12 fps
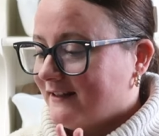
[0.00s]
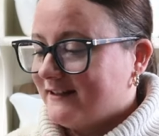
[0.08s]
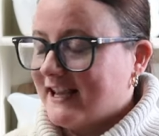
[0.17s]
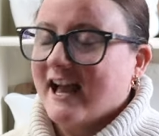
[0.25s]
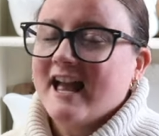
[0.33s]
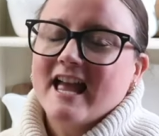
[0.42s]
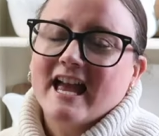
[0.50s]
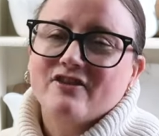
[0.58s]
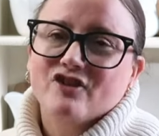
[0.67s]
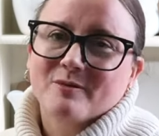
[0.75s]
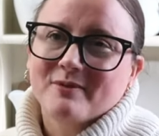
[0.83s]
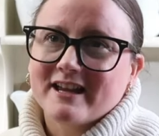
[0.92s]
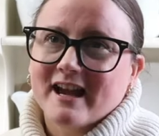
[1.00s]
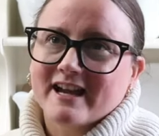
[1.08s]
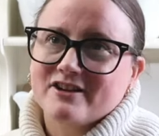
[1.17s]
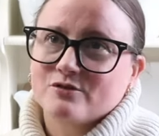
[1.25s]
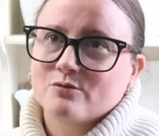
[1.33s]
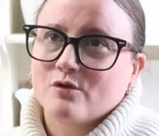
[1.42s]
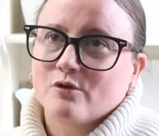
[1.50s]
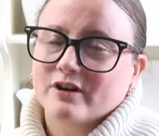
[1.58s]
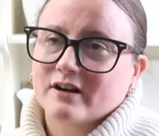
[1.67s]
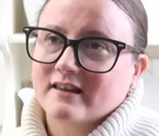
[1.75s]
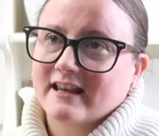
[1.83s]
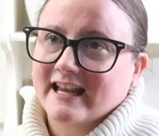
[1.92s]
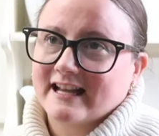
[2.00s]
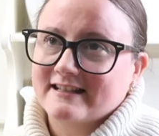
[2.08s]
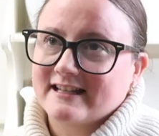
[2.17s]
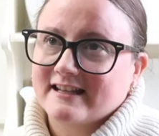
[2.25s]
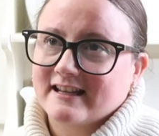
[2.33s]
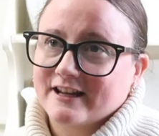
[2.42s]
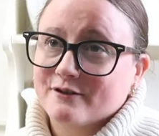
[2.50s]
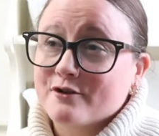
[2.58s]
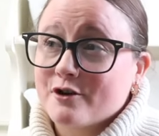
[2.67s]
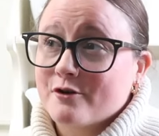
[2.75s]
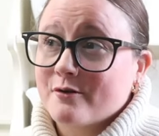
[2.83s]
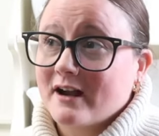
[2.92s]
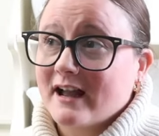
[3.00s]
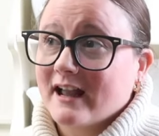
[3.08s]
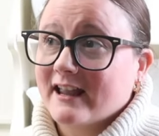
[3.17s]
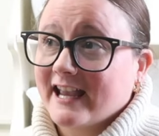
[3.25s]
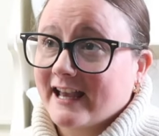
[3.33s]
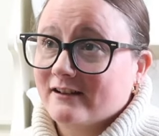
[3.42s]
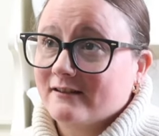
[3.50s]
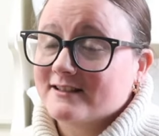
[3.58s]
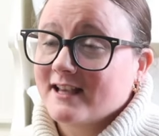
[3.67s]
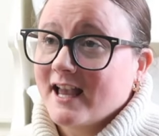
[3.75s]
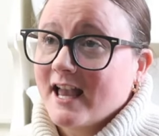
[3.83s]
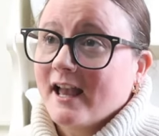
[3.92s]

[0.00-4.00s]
yeah, and normally I do order the antique candle co candles,